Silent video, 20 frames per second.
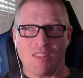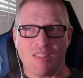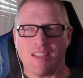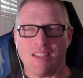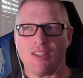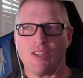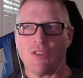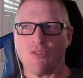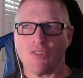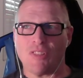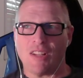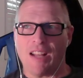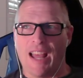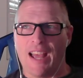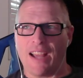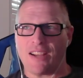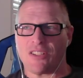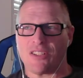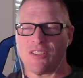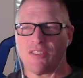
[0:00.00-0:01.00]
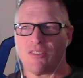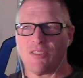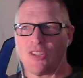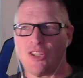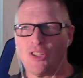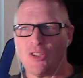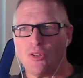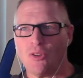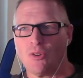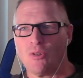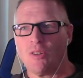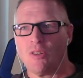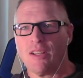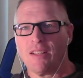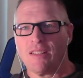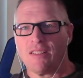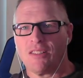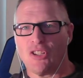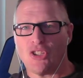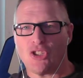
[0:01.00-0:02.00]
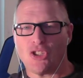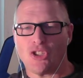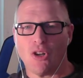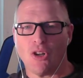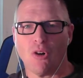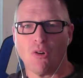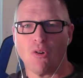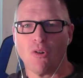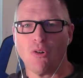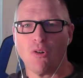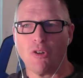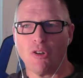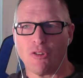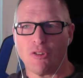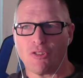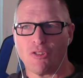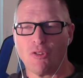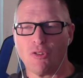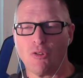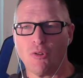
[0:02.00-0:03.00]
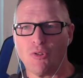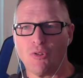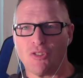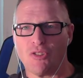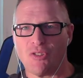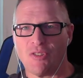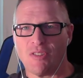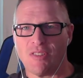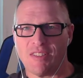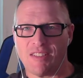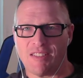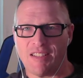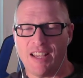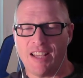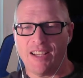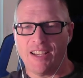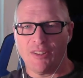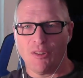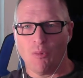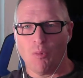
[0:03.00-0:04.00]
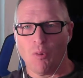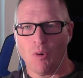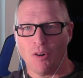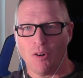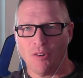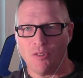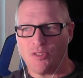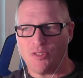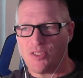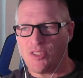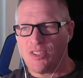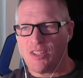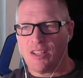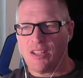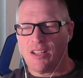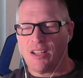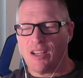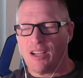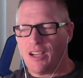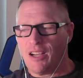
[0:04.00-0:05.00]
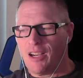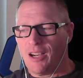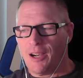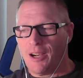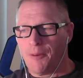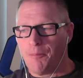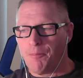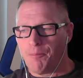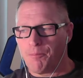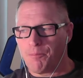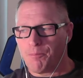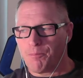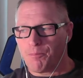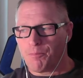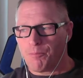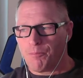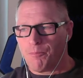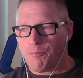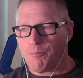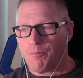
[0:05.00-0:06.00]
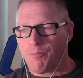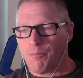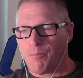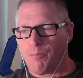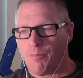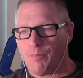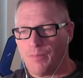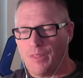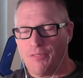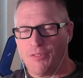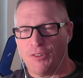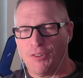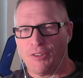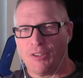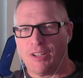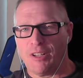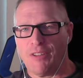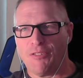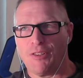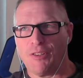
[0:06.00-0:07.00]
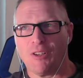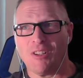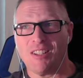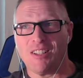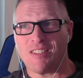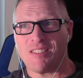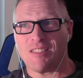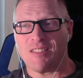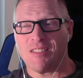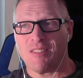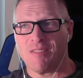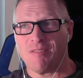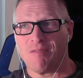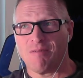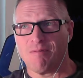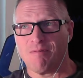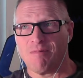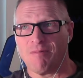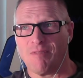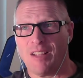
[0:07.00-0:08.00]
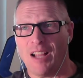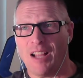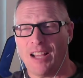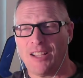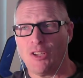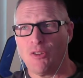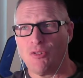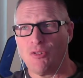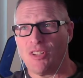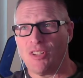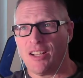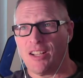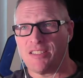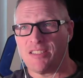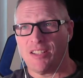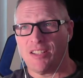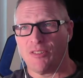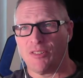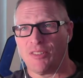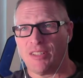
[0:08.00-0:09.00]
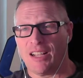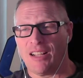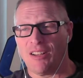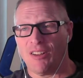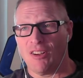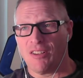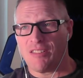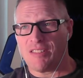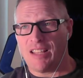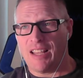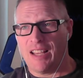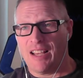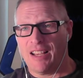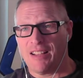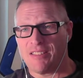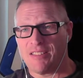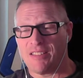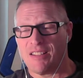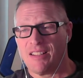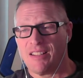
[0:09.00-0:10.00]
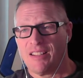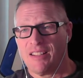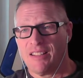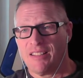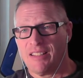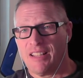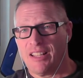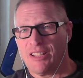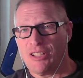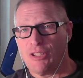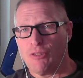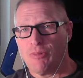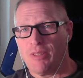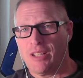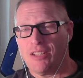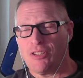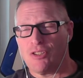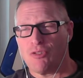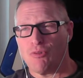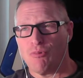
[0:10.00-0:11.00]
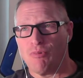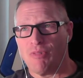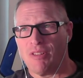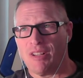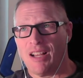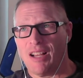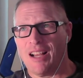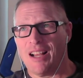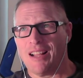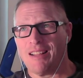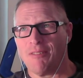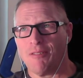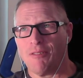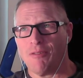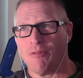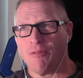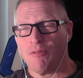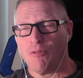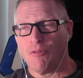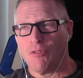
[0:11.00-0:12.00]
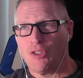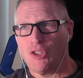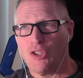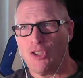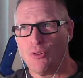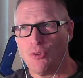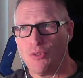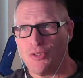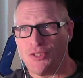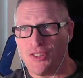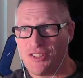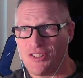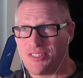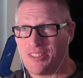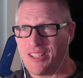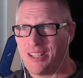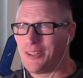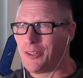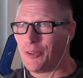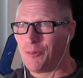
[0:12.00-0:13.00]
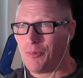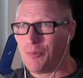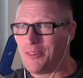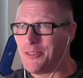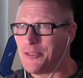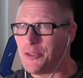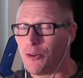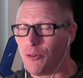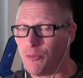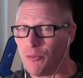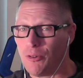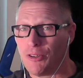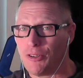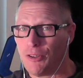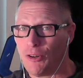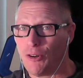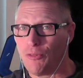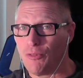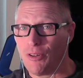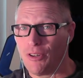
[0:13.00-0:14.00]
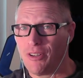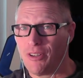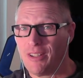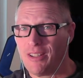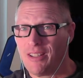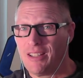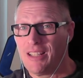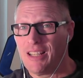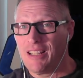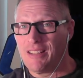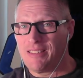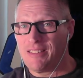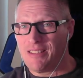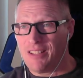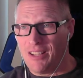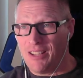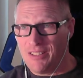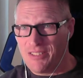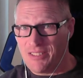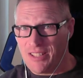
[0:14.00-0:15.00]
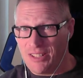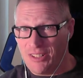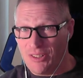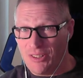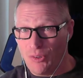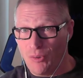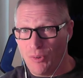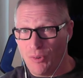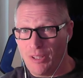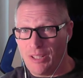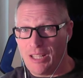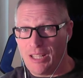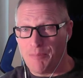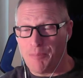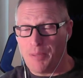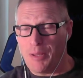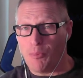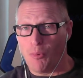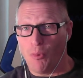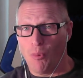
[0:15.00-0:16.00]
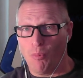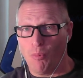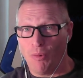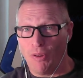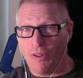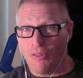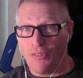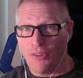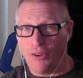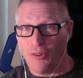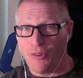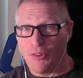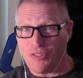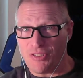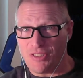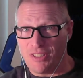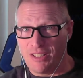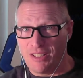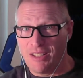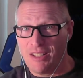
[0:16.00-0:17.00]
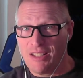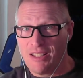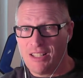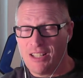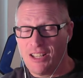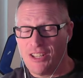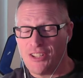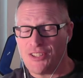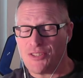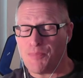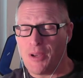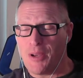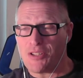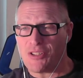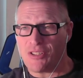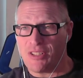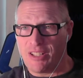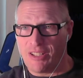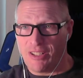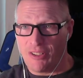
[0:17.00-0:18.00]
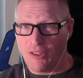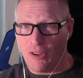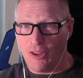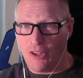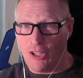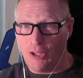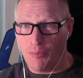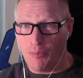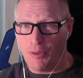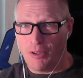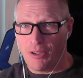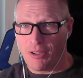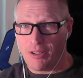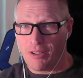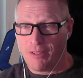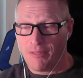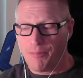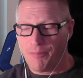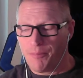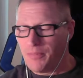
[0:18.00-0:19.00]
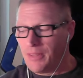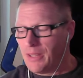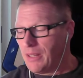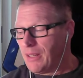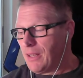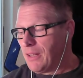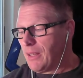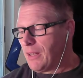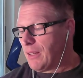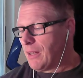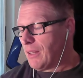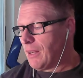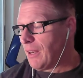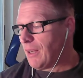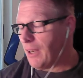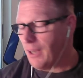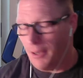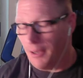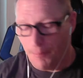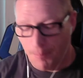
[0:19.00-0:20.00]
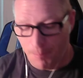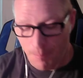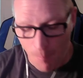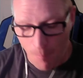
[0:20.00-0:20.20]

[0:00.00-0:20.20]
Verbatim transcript: use an action cue to show who you're who's saying the words. Um, if you're gonna if you're gonna not use non-standard dialogue tags, then you need to not use the standard ones over and over. It does get annoying, and people will notice it, especially in an audiobook. Uh,